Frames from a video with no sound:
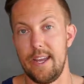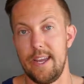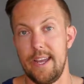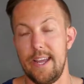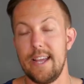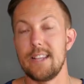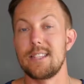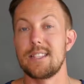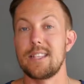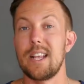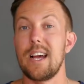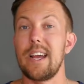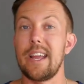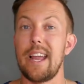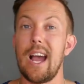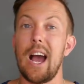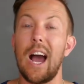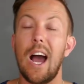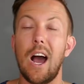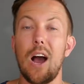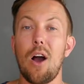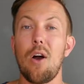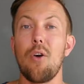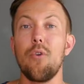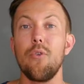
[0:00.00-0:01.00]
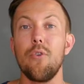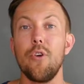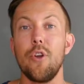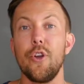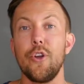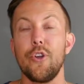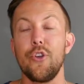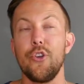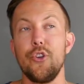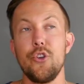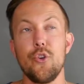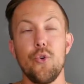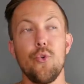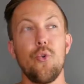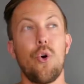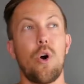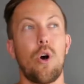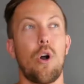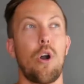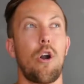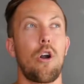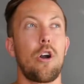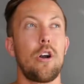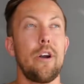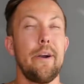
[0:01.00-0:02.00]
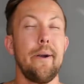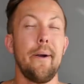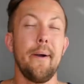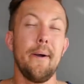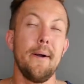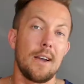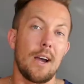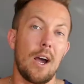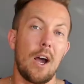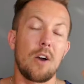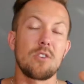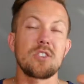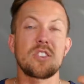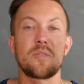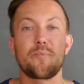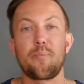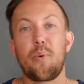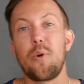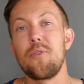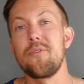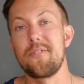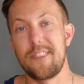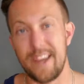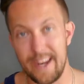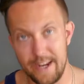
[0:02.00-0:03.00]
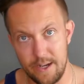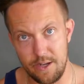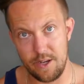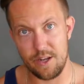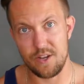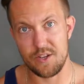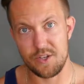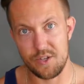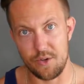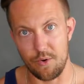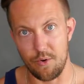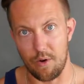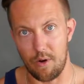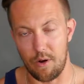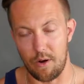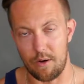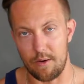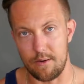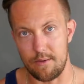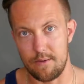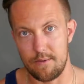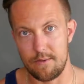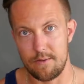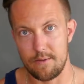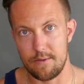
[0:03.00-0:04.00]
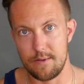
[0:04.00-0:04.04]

It's like how you are, how spontaneous you are.